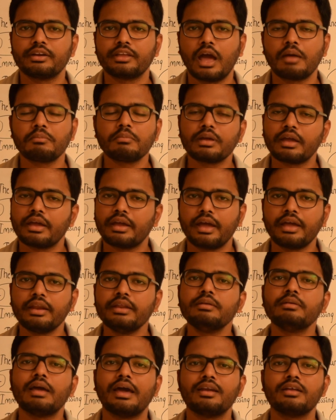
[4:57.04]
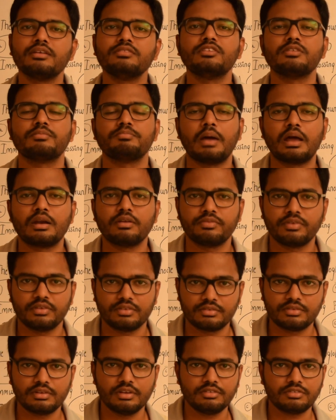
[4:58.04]
can be any allergic
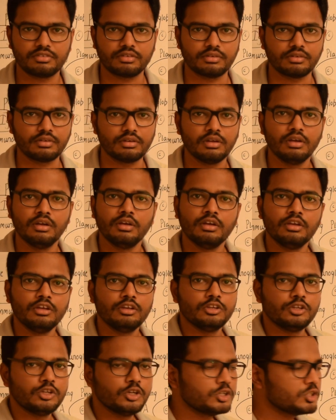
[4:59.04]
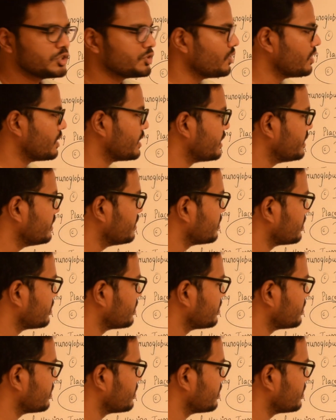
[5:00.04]
manifestation, usually